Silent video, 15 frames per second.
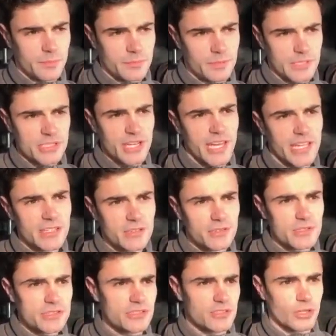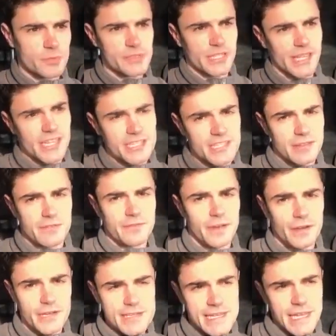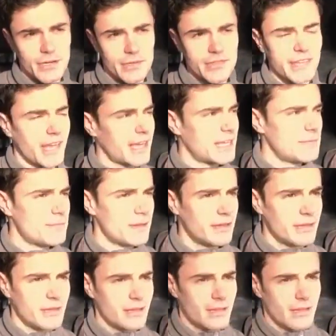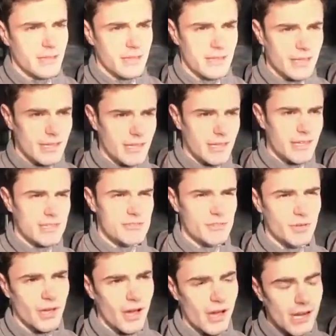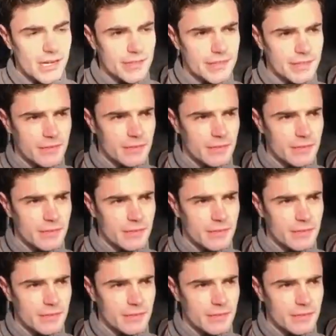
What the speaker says: we try and use jobs like this to fill us in on time. It's really hard.